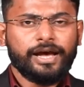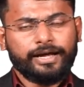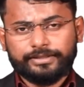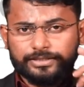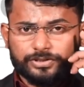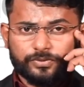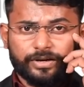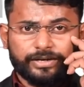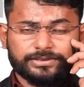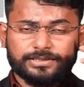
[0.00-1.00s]
And that's
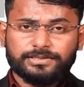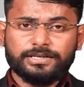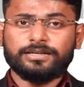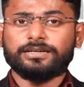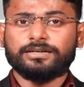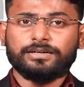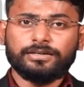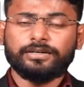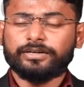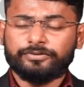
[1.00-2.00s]
why, as I stated
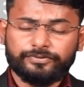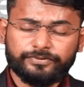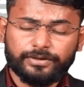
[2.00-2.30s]
earlier